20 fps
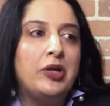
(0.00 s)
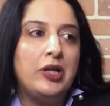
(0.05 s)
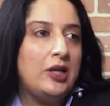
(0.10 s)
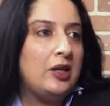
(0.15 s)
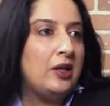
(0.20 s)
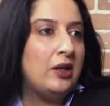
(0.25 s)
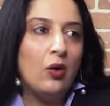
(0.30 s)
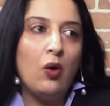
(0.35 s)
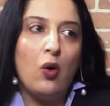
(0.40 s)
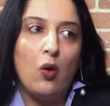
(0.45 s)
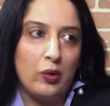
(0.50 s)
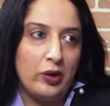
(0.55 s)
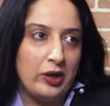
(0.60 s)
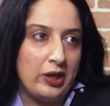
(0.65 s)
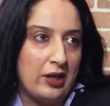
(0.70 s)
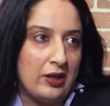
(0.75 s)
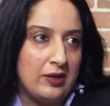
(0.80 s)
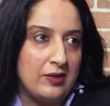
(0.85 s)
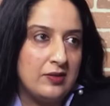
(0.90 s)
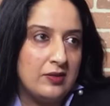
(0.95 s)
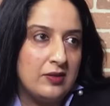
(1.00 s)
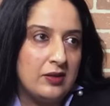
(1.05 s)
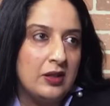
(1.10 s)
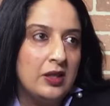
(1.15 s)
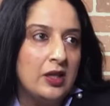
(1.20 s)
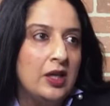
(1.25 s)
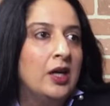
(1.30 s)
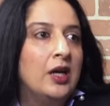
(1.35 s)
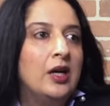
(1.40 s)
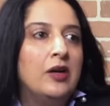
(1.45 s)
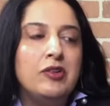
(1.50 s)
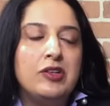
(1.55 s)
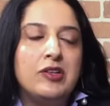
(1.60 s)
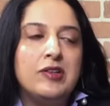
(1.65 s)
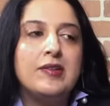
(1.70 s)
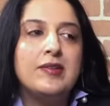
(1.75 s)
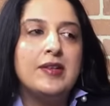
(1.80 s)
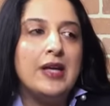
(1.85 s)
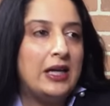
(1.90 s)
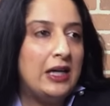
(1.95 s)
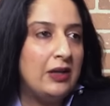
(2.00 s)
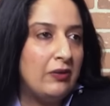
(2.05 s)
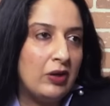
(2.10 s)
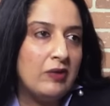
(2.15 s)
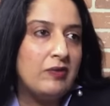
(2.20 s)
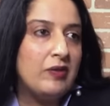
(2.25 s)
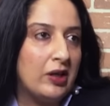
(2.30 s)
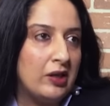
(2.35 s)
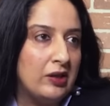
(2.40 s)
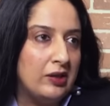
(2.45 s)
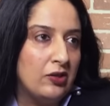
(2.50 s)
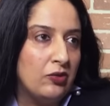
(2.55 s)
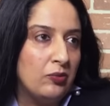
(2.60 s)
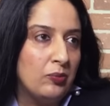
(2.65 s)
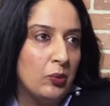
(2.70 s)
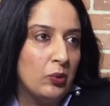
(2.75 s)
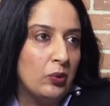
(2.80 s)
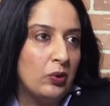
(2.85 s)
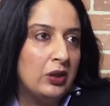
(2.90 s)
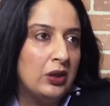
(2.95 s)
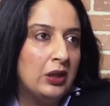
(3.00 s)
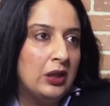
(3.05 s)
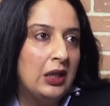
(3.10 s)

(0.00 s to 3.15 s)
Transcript: pretty organized, hmm. which is exactly what I've done in this book.